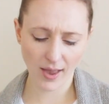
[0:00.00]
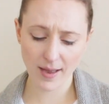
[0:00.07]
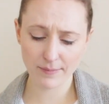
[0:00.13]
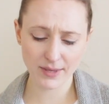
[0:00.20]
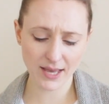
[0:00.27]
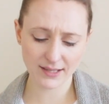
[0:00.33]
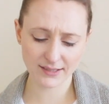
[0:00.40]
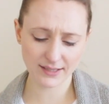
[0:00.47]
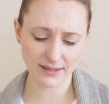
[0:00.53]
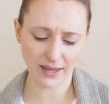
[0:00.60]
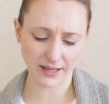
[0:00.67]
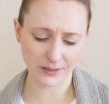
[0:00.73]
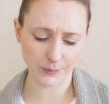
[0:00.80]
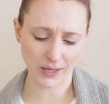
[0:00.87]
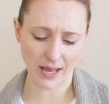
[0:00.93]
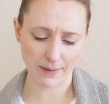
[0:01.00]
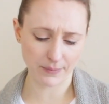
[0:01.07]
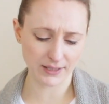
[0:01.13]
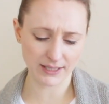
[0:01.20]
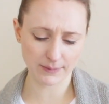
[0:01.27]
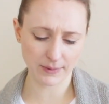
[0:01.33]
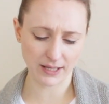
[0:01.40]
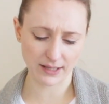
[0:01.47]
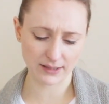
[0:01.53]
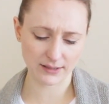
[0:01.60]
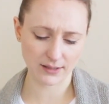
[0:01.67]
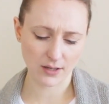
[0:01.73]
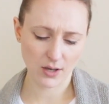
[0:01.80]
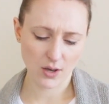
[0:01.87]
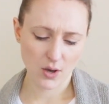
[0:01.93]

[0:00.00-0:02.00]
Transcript: I'm guessing that's what happens, because